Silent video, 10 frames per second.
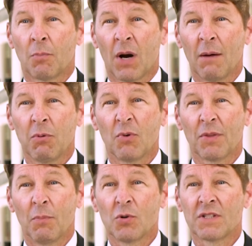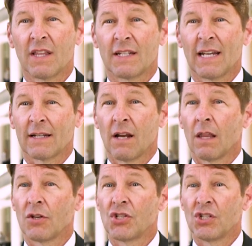The problem with most of the
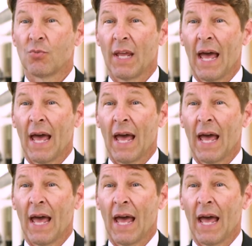technologies we